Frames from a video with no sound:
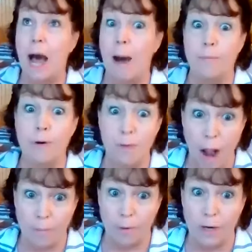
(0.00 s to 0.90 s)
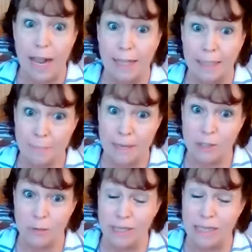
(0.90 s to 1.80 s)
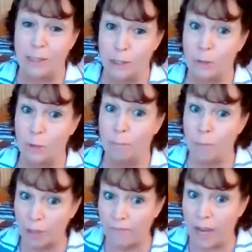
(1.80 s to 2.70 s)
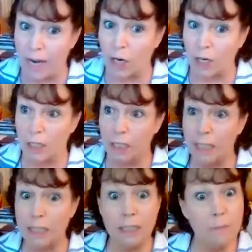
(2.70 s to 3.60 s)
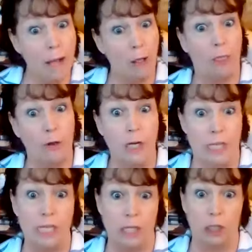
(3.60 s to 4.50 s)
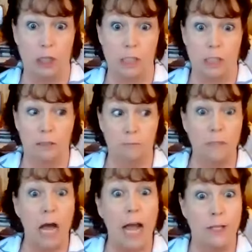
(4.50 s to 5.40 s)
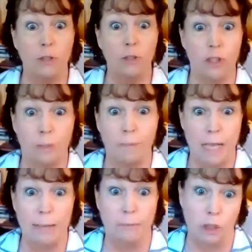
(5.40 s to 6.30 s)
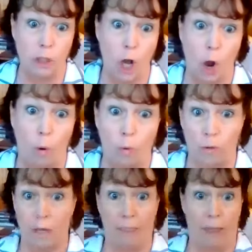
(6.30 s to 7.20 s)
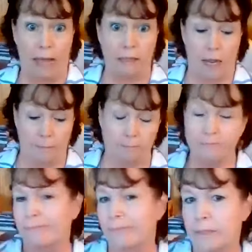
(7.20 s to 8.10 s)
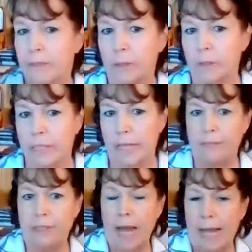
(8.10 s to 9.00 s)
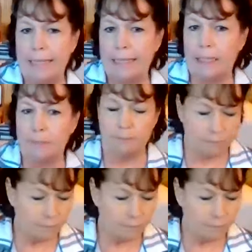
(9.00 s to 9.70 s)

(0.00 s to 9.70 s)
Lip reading: a proper elementary school book fair in about 30 years. I used to be able to go at that time. School safety, I get it.